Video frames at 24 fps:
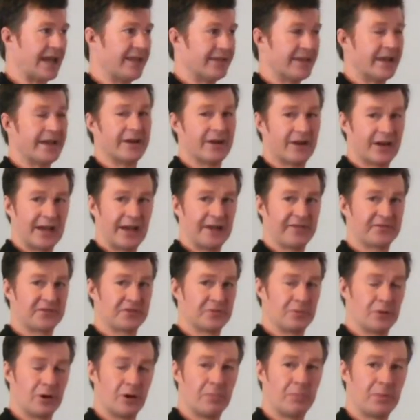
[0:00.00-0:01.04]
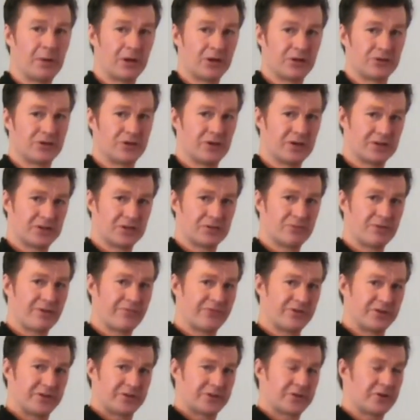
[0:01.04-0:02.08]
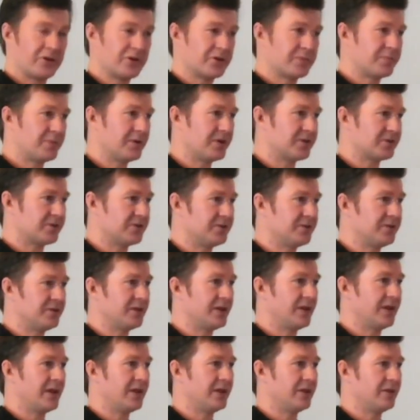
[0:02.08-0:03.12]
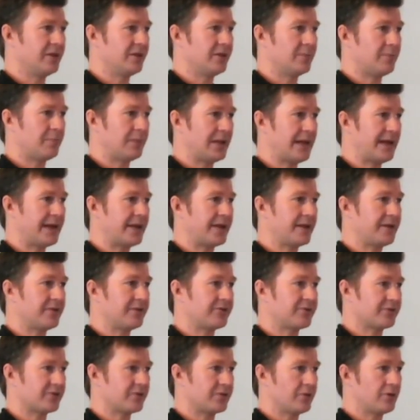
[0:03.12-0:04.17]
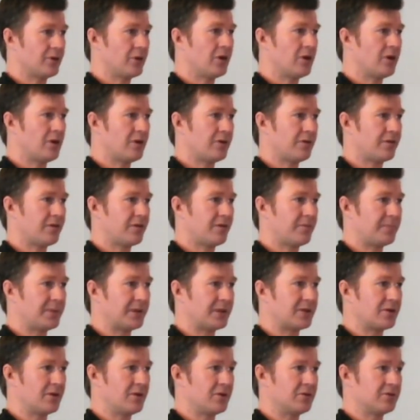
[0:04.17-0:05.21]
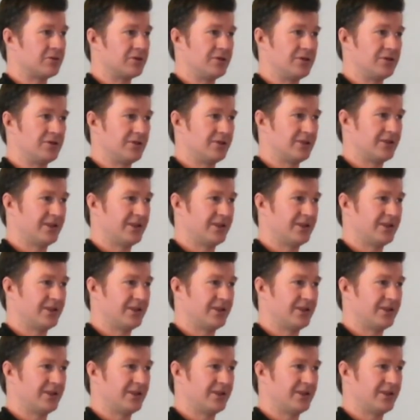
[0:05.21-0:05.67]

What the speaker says: then I have to apologise to every Scottish person in the planet Earth because